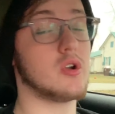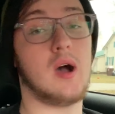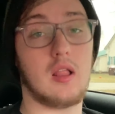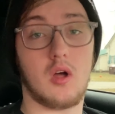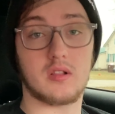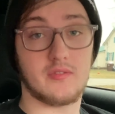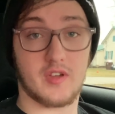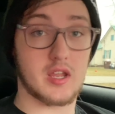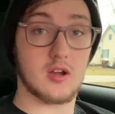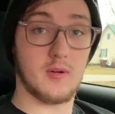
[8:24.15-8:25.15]
I don't know how
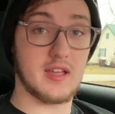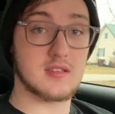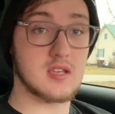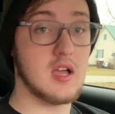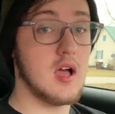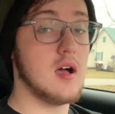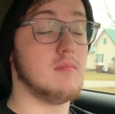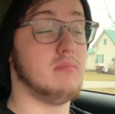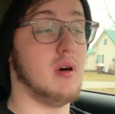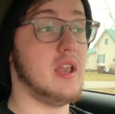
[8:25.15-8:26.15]
long the video is,
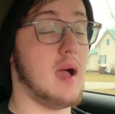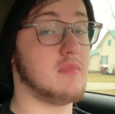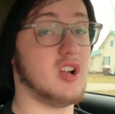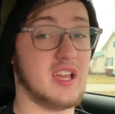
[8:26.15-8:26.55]
but